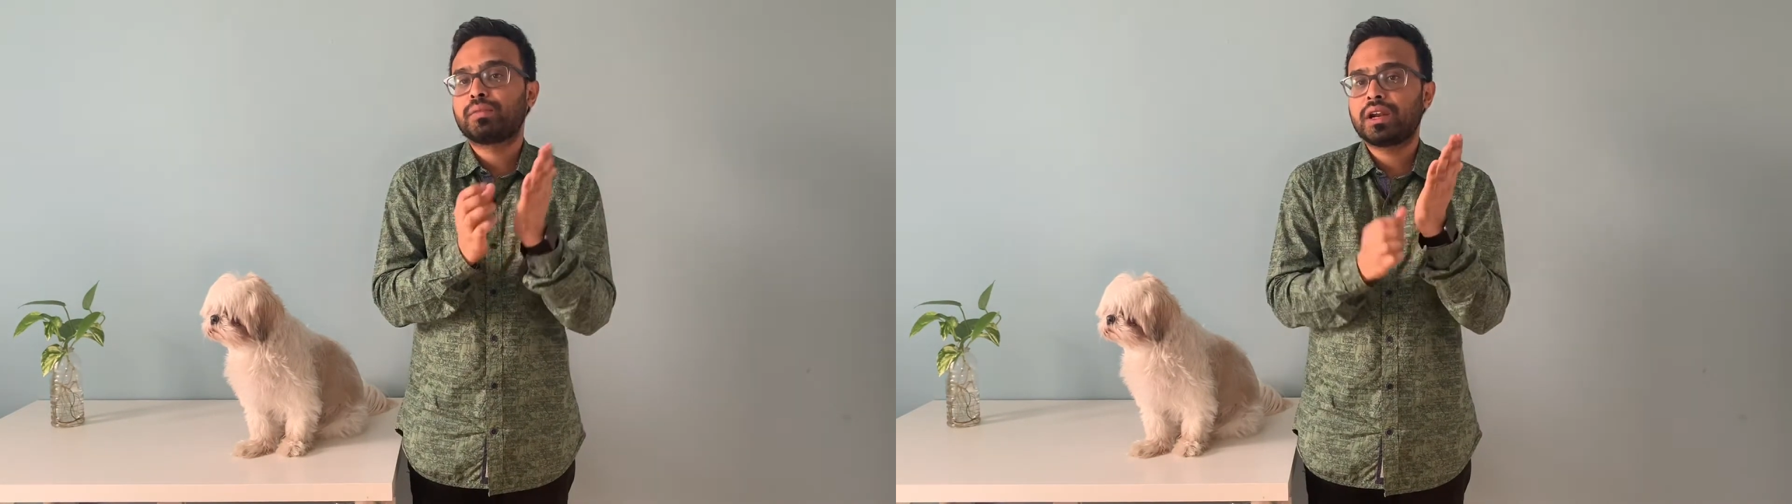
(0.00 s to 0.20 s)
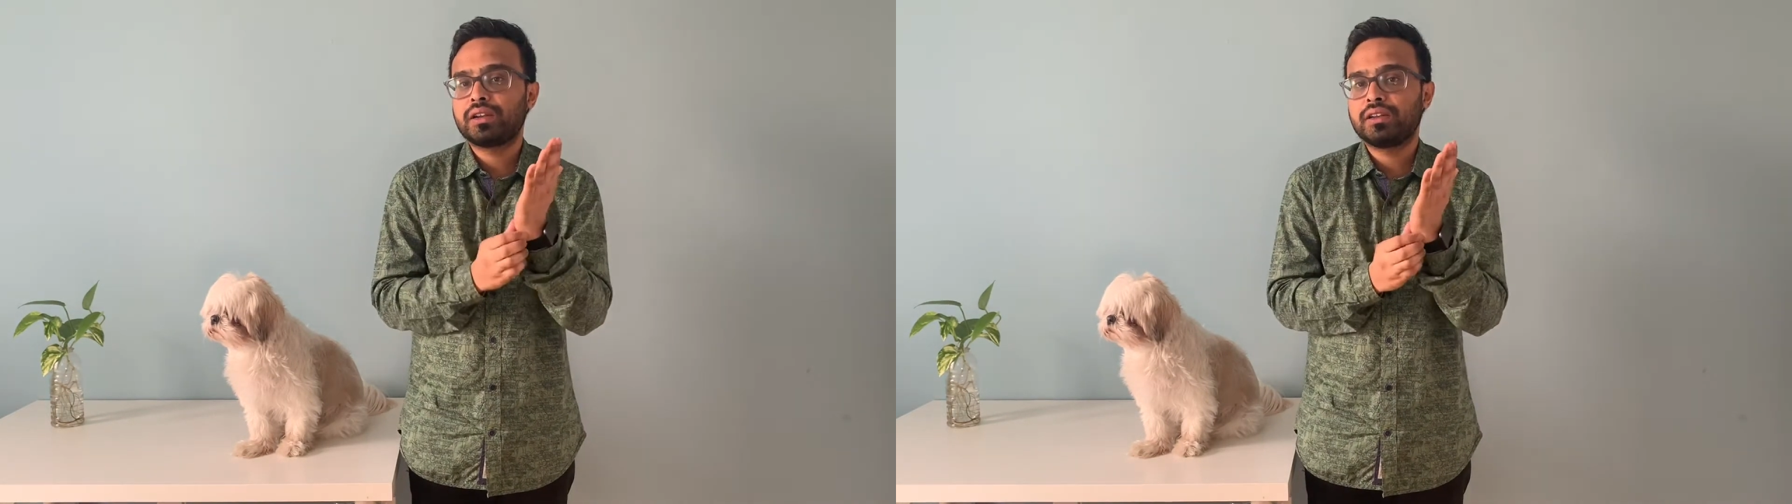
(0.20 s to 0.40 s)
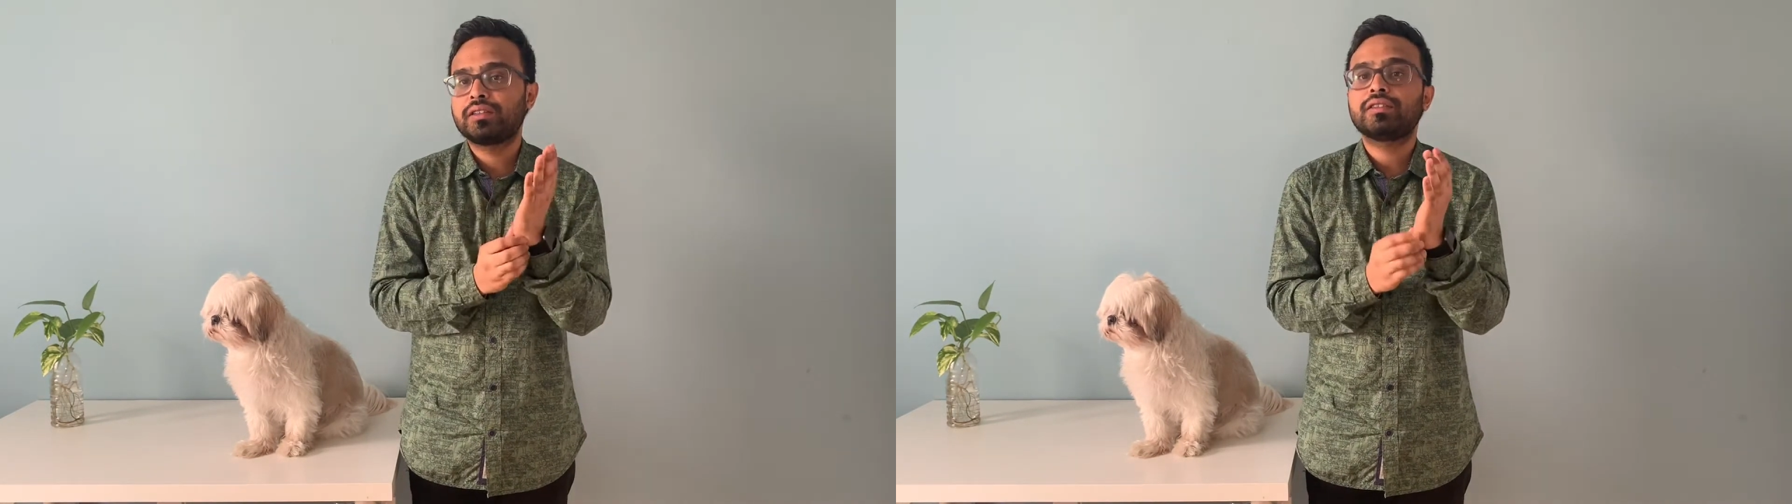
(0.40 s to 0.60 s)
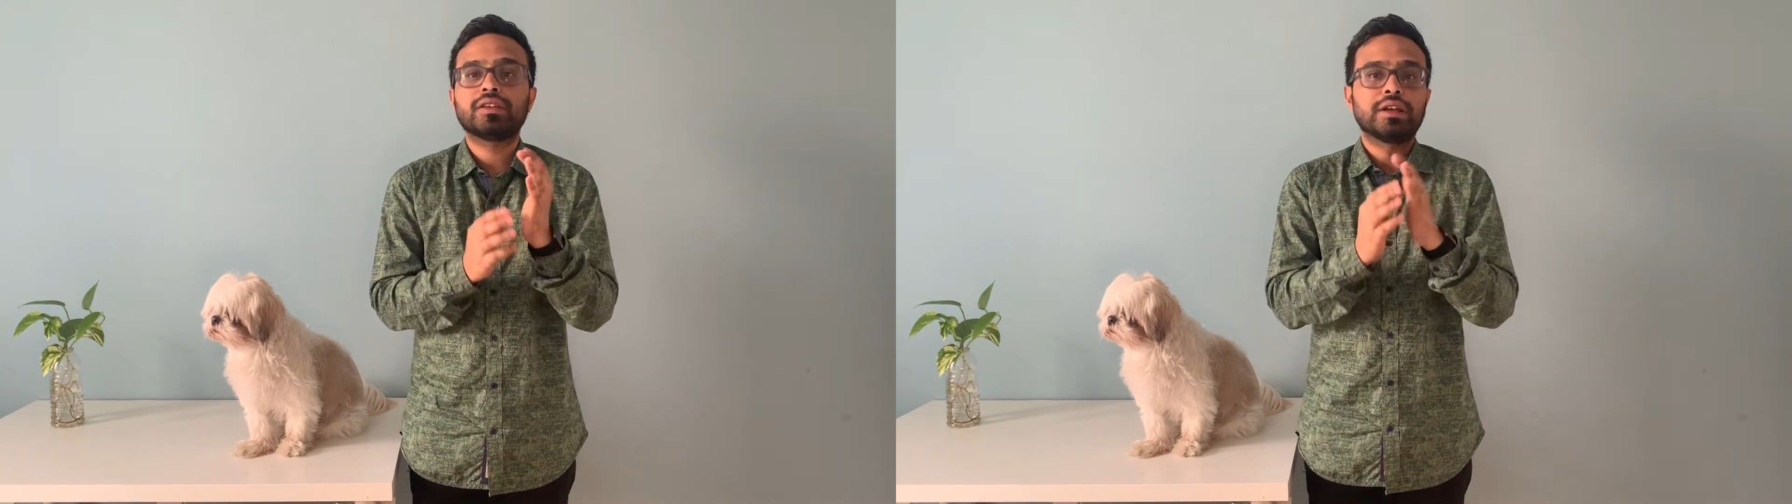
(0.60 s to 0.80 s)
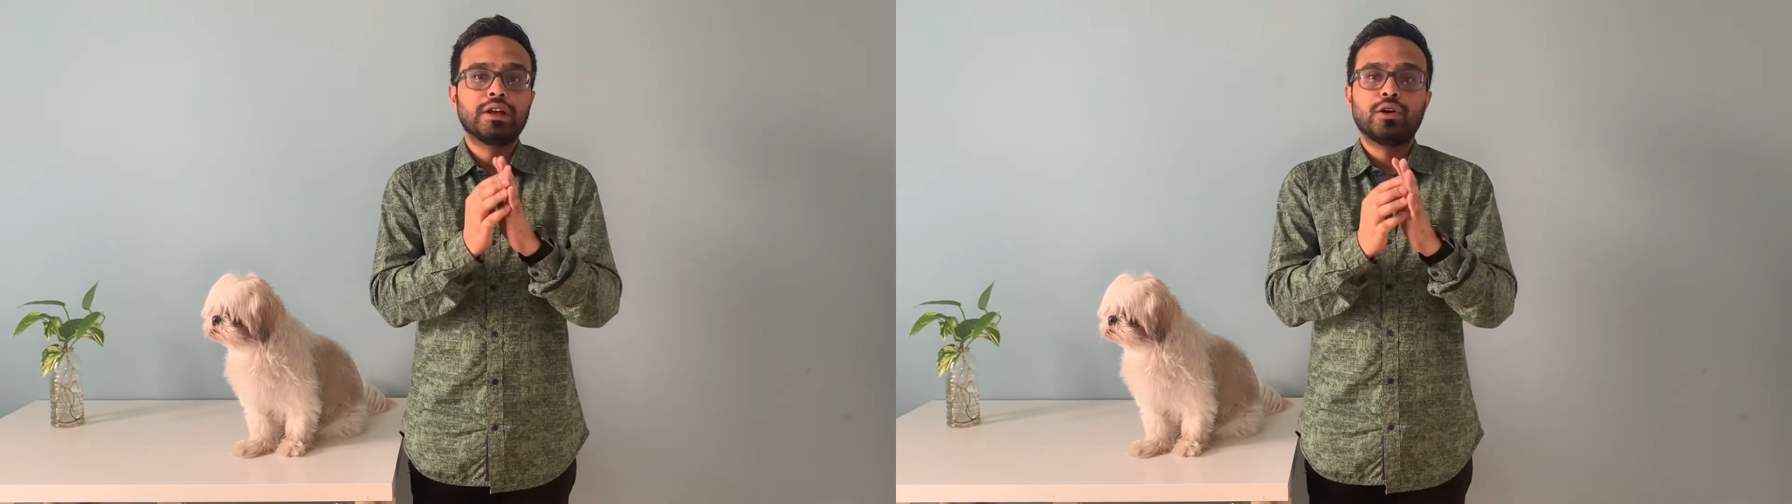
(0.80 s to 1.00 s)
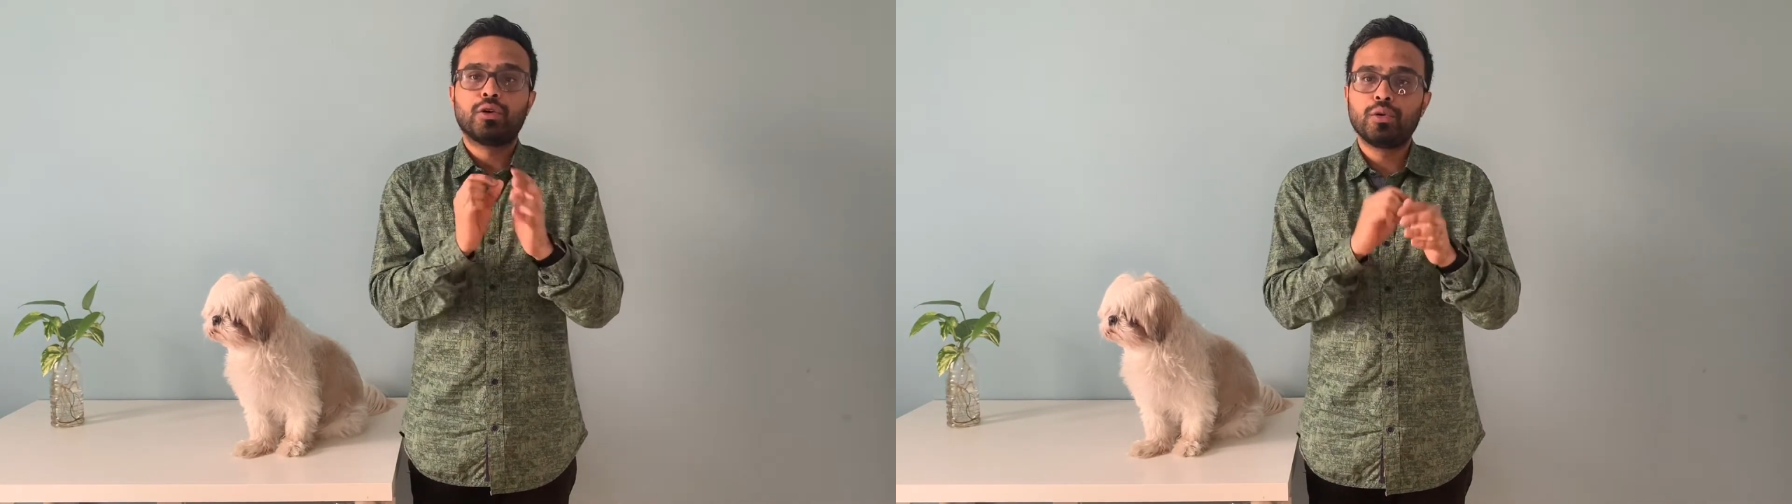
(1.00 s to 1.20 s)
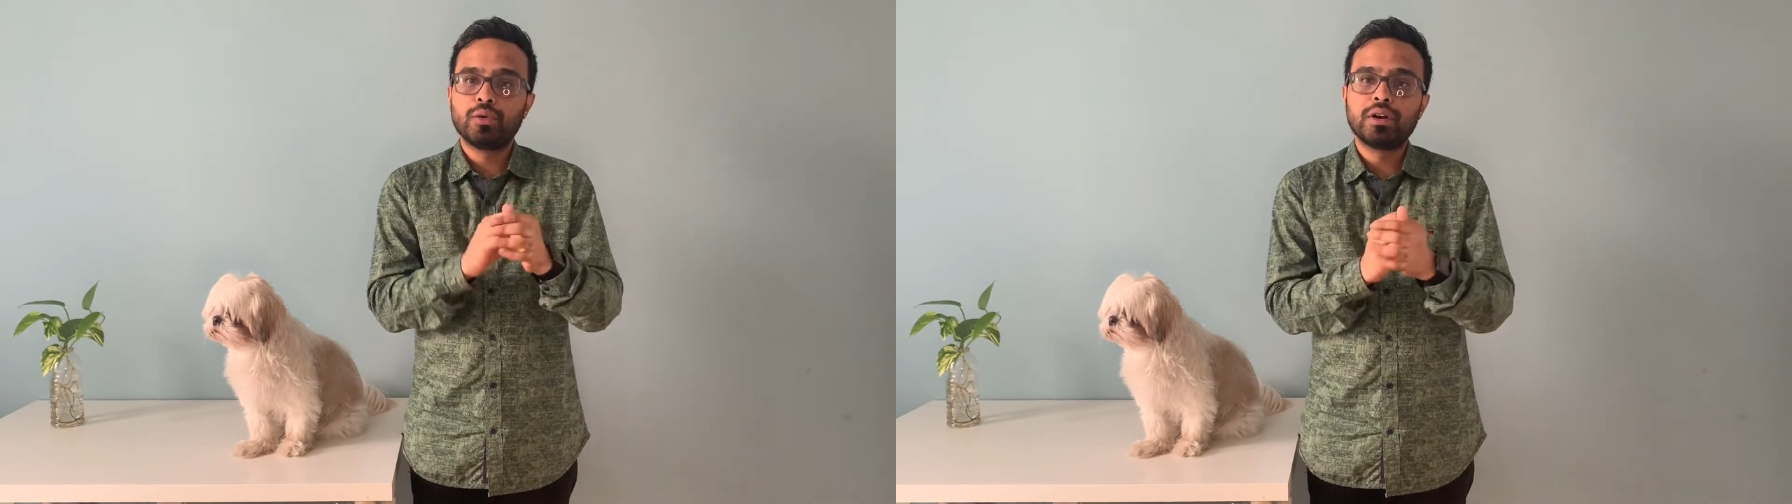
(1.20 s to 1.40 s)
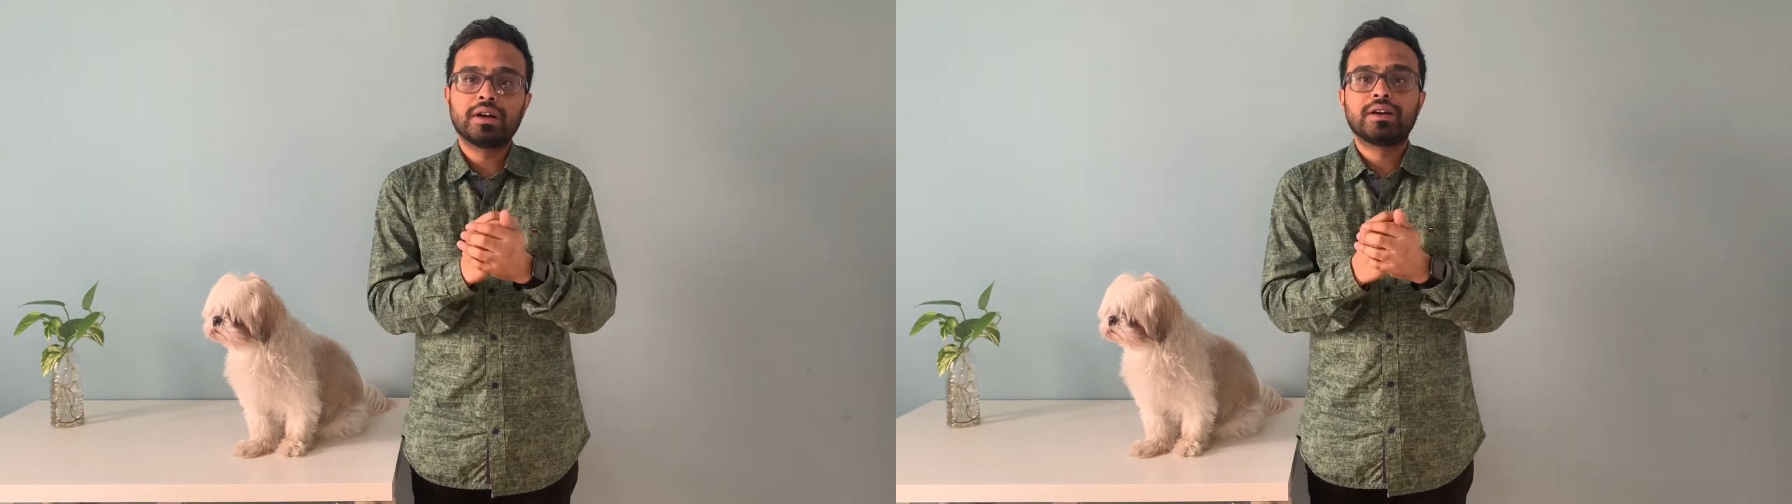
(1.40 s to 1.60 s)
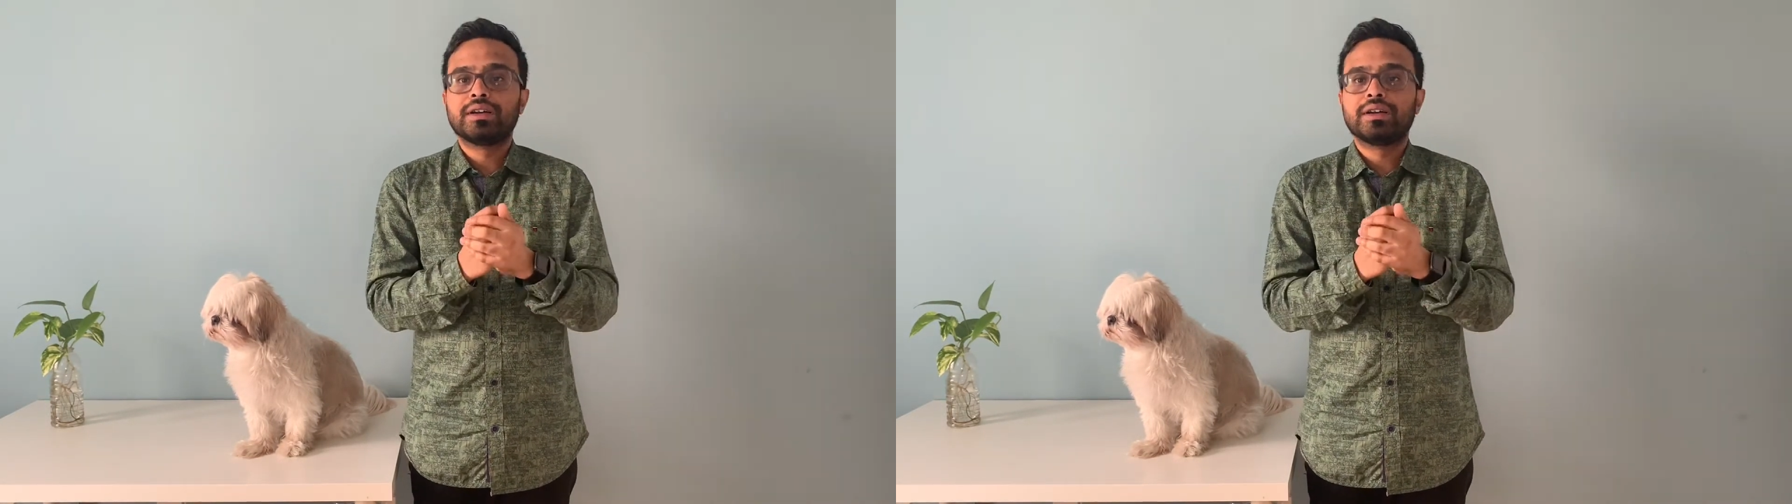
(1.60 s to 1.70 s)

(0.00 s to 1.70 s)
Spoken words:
buttons, hook,